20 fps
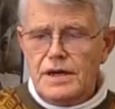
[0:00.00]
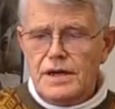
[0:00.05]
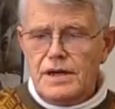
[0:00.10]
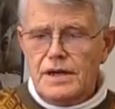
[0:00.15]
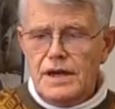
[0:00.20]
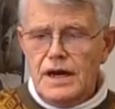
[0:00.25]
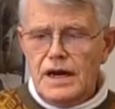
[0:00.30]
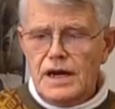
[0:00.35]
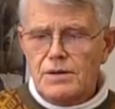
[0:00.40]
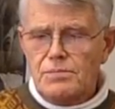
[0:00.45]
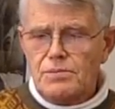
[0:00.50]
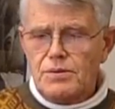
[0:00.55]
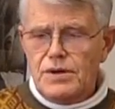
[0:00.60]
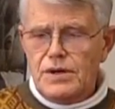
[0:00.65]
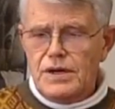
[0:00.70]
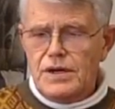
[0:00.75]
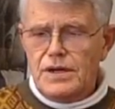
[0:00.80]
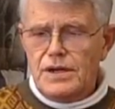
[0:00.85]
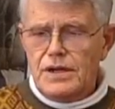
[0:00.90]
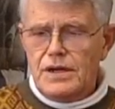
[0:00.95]
not
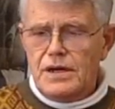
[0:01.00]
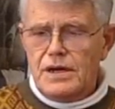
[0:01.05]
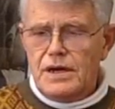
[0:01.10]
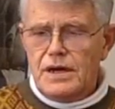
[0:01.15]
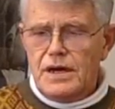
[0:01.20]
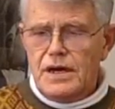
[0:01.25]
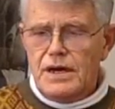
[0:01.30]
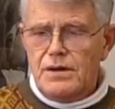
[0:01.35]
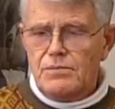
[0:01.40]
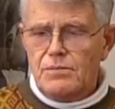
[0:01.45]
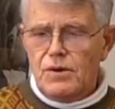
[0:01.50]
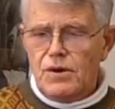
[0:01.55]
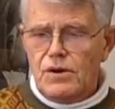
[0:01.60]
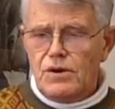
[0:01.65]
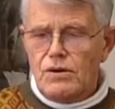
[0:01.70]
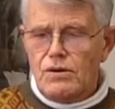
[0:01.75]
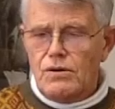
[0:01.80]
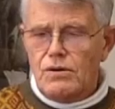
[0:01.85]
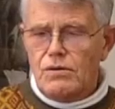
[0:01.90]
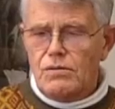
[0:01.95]
upon a
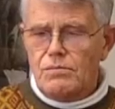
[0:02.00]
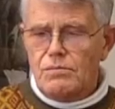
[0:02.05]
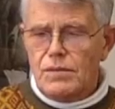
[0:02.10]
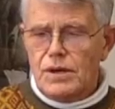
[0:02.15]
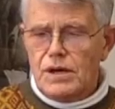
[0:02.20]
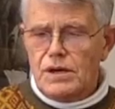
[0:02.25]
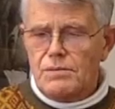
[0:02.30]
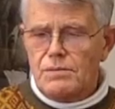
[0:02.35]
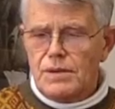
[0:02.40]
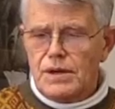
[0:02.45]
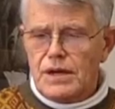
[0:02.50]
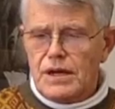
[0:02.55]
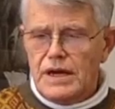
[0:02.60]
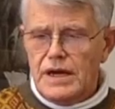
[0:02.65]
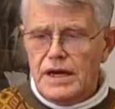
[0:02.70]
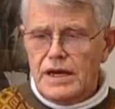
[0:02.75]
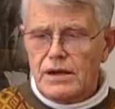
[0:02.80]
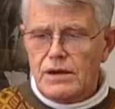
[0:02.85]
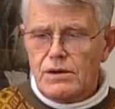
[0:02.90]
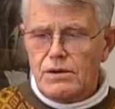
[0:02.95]
moral but a
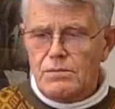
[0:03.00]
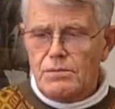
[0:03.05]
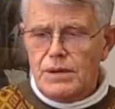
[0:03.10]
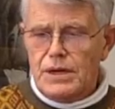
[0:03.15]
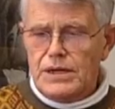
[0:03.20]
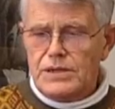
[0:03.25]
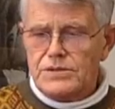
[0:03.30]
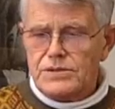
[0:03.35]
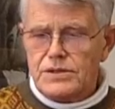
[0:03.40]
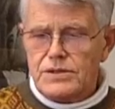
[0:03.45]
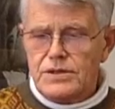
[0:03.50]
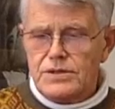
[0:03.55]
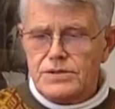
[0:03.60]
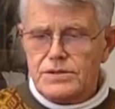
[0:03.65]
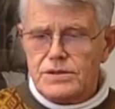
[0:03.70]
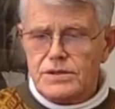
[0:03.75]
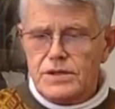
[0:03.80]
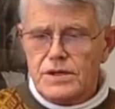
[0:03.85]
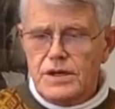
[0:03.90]
mechanical basis,